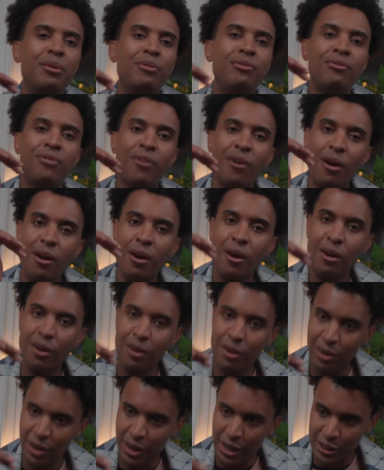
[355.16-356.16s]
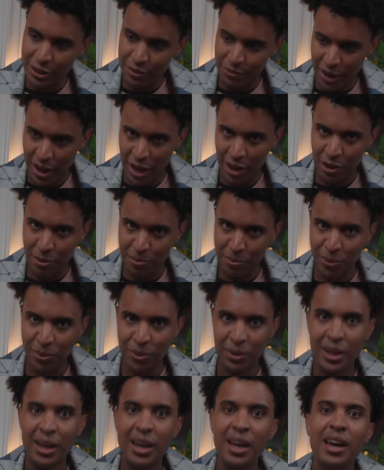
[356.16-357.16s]
far less
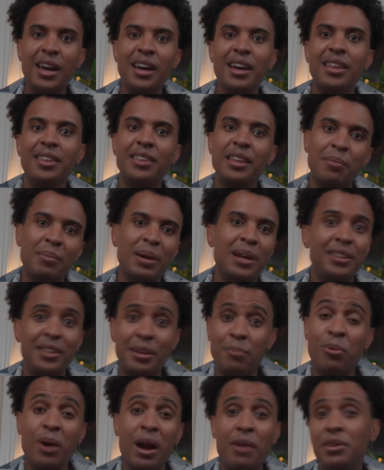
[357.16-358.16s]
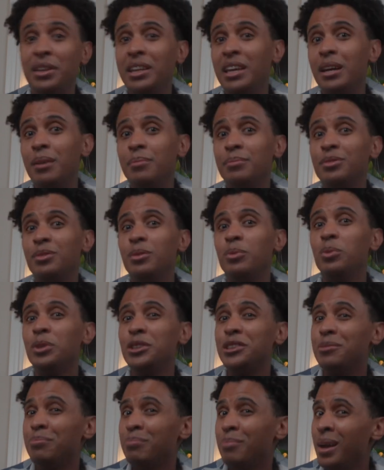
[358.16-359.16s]
valuable than my private DMs,
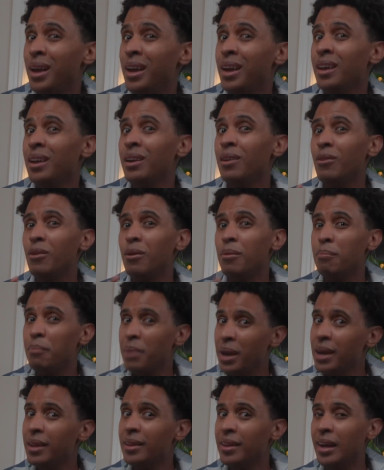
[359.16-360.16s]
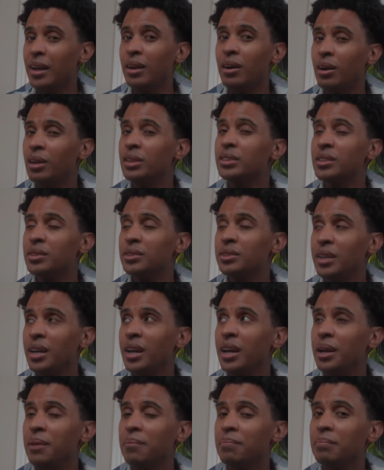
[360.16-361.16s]
which may or may not also
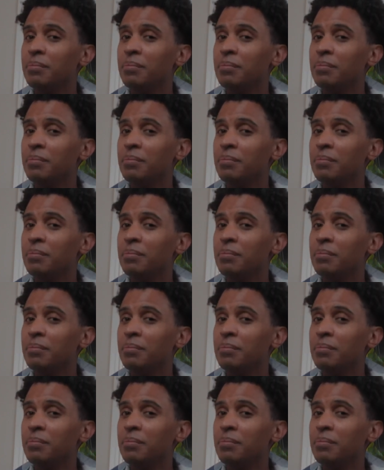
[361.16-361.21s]
say